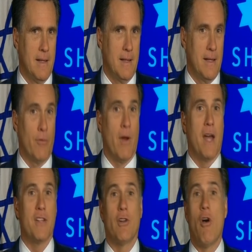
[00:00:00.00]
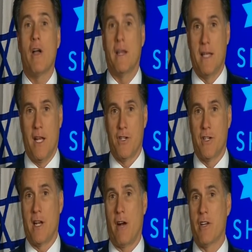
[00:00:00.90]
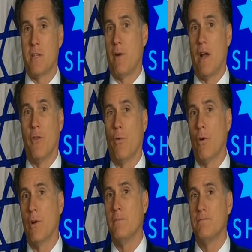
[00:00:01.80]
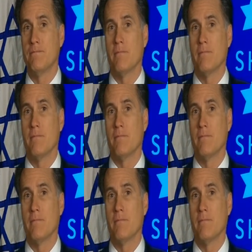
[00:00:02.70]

Iran has long engaged in terrorism around the world.